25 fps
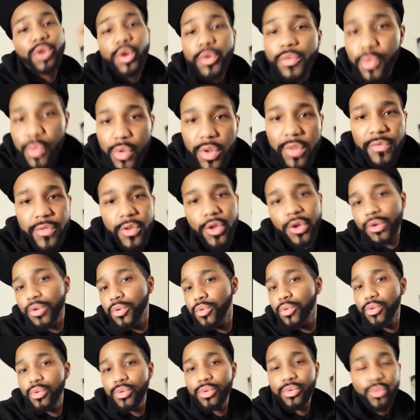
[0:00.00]
movie
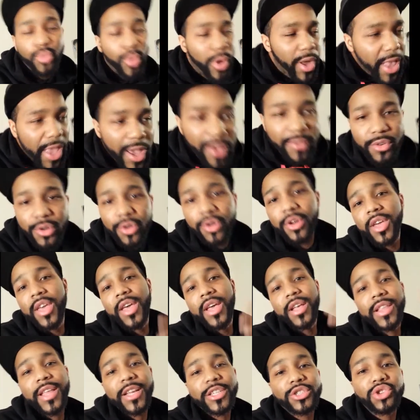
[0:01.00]
review, whatever
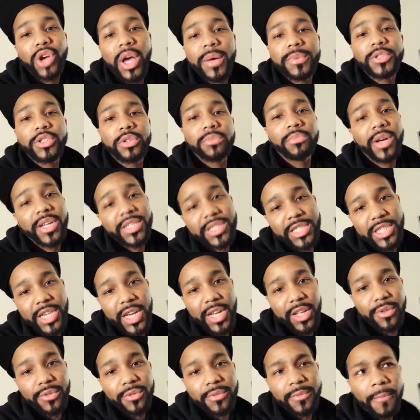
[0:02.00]
that drops on my
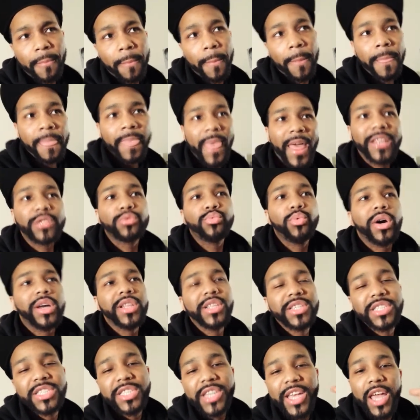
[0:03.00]
channel as
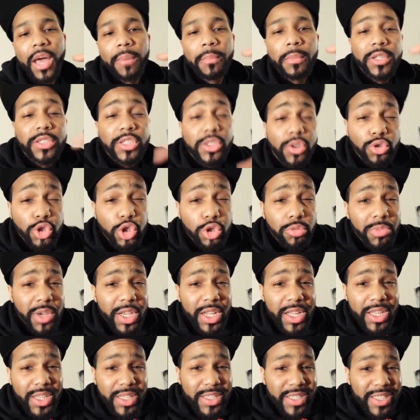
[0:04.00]
well as check out my social
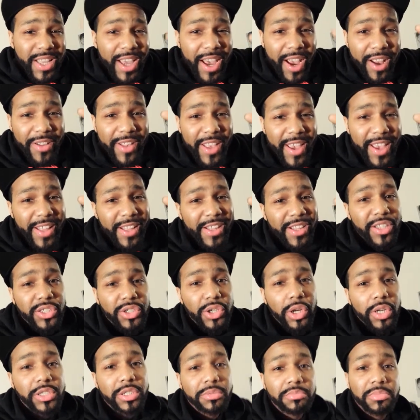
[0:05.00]
medias down there in the
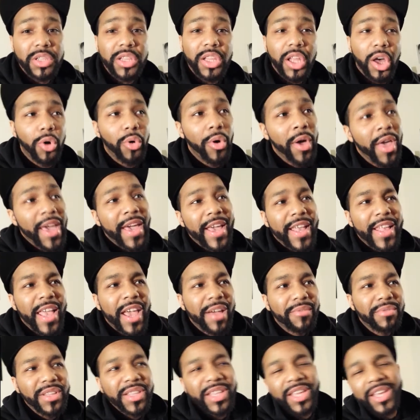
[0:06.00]
description below and
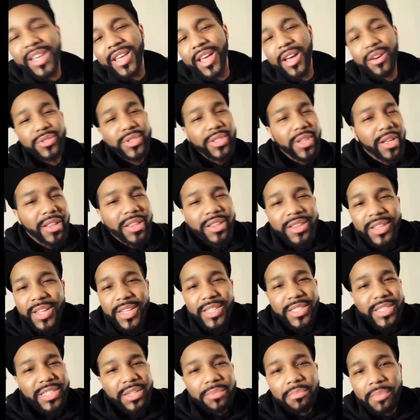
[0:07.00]
everything else all the
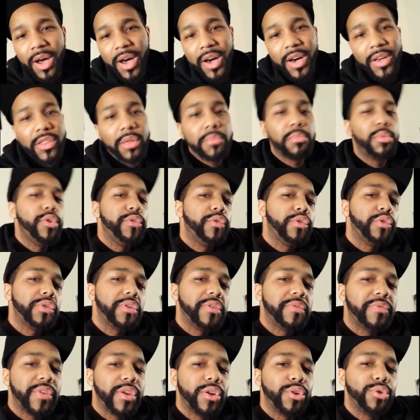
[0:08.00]
links to my other movie
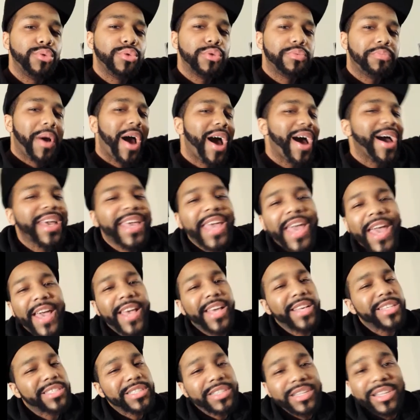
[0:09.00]
reviews
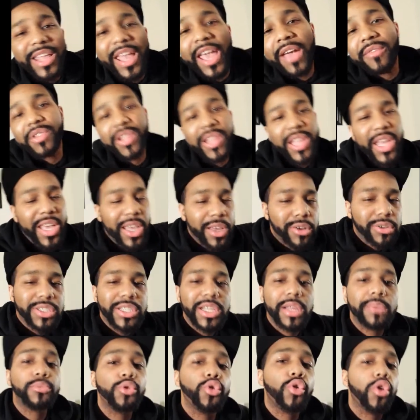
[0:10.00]
podcasts and everything
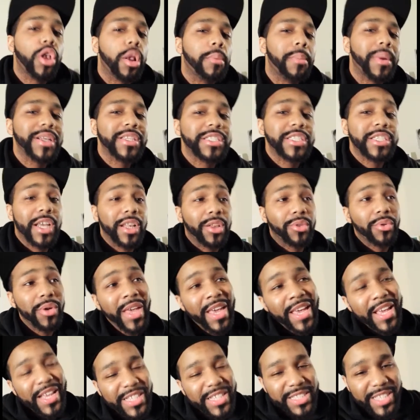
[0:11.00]
else that i'm doing on my channel
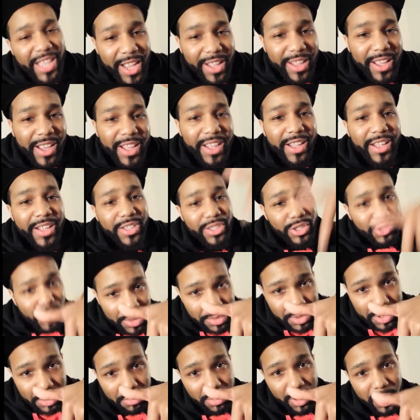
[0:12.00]
is down there in the
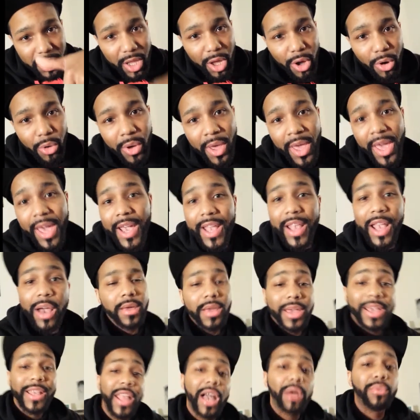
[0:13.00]
description below
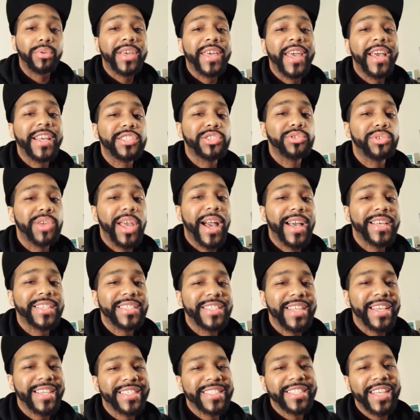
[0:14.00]
and i will catch you
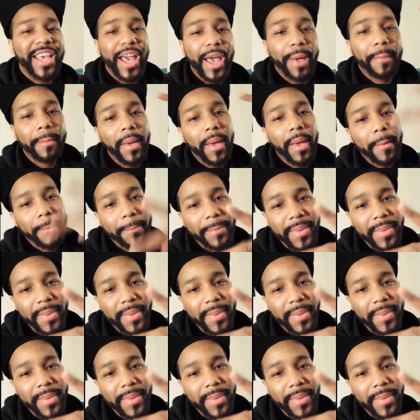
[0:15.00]
guys next time